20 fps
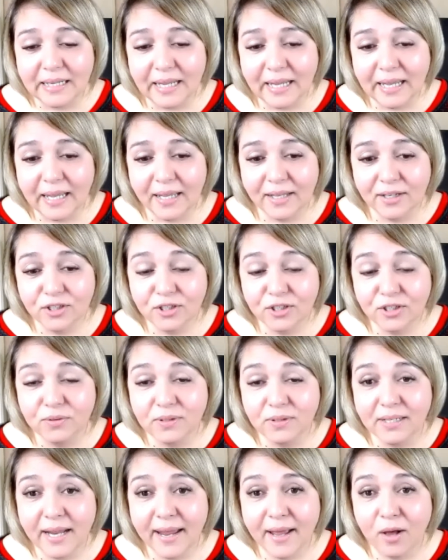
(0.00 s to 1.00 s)
And you
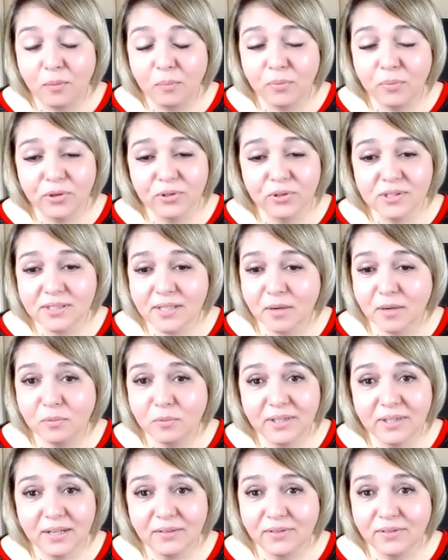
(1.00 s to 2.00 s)
need help or your son
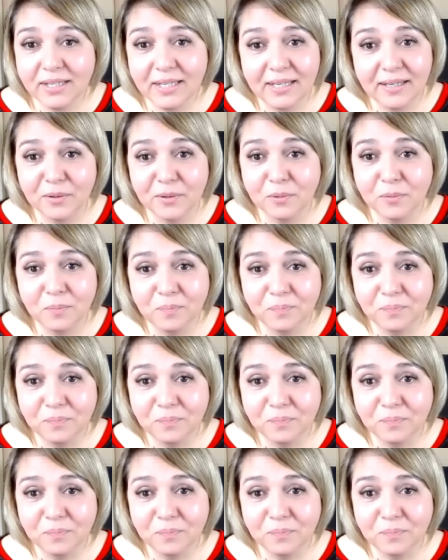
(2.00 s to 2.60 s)
will never heal.